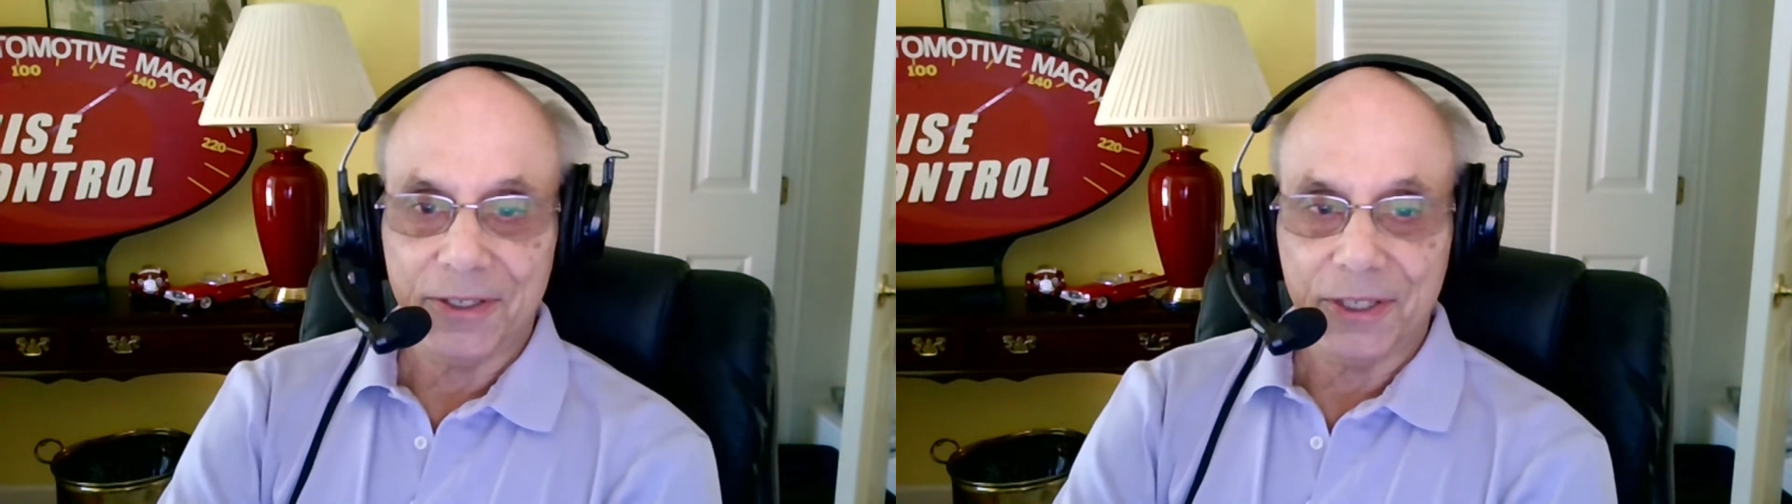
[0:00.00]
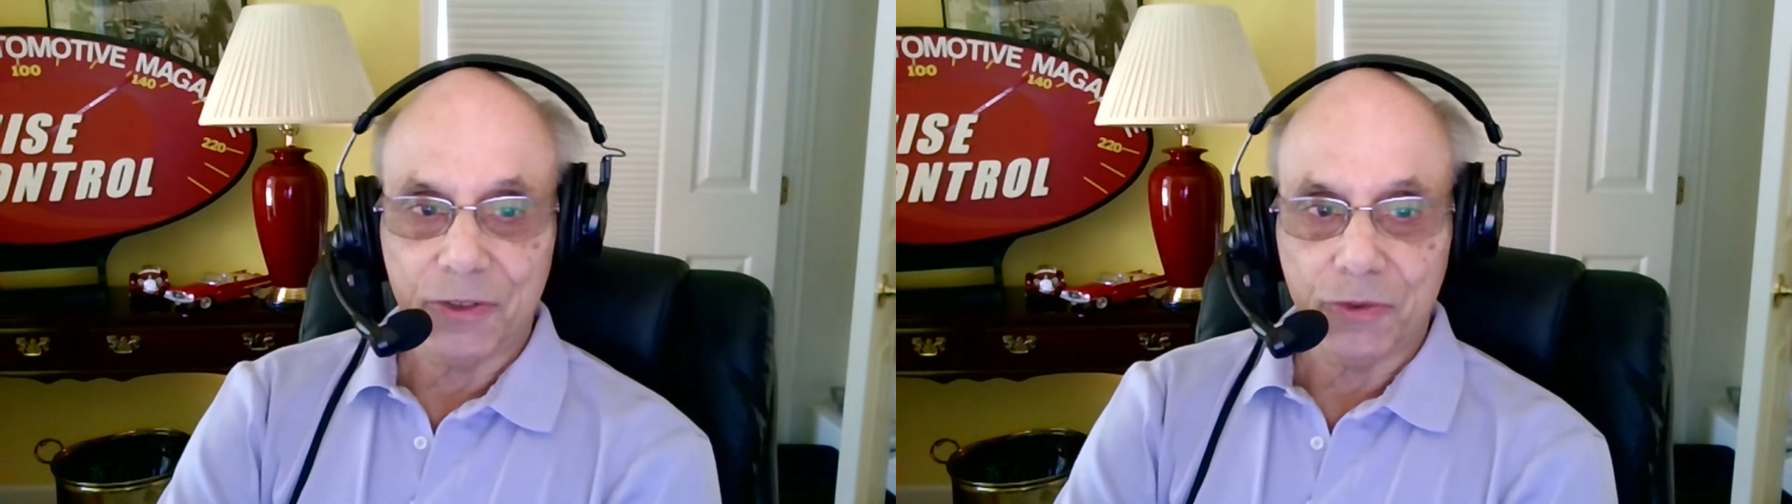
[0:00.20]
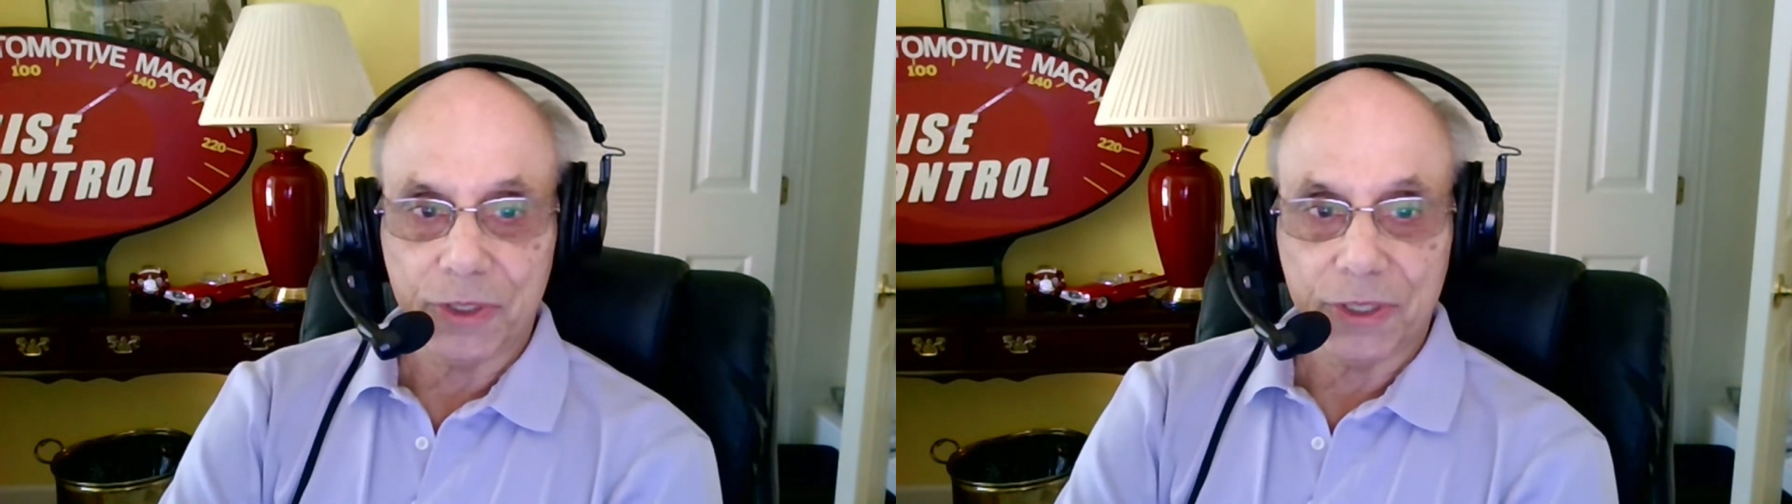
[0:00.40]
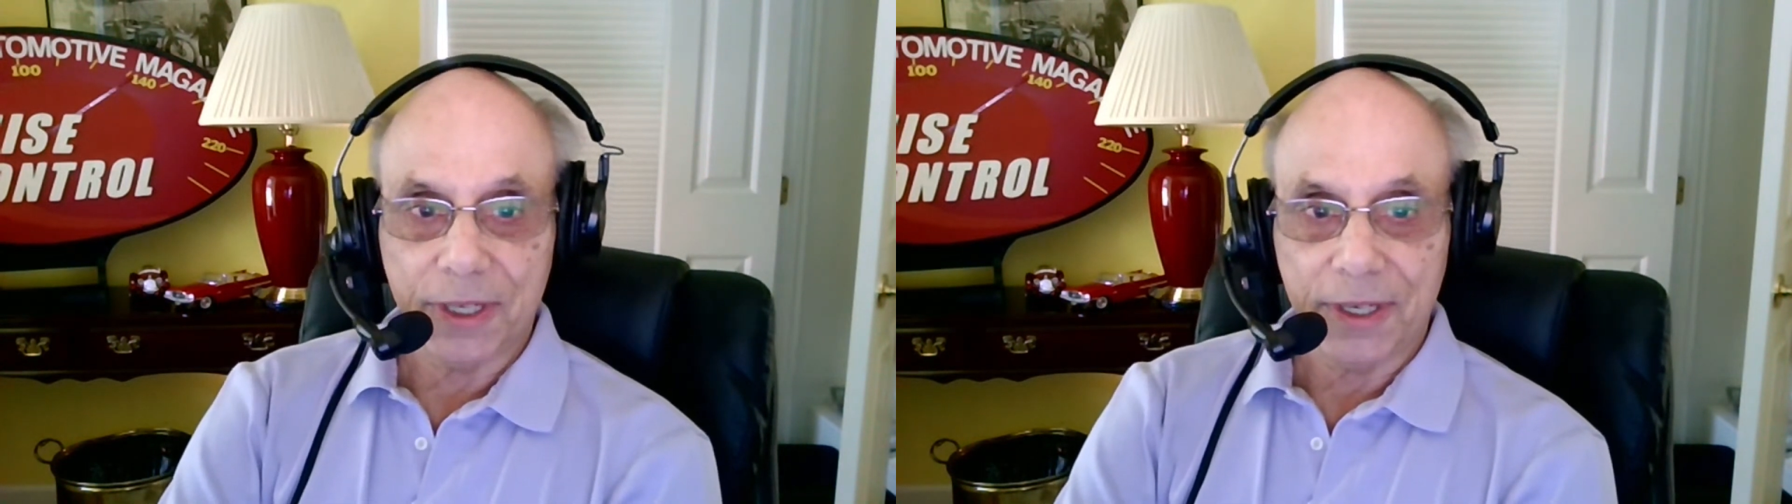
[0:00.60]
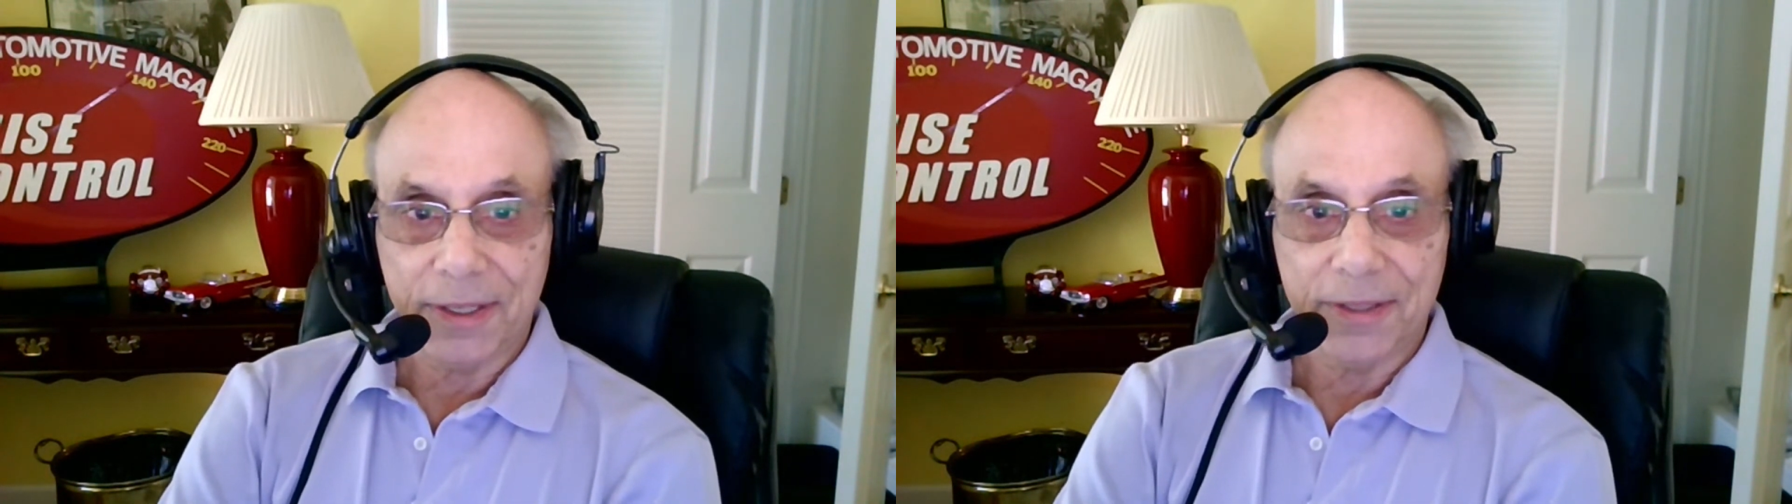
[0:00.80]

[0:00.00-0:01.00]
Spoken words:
interesting.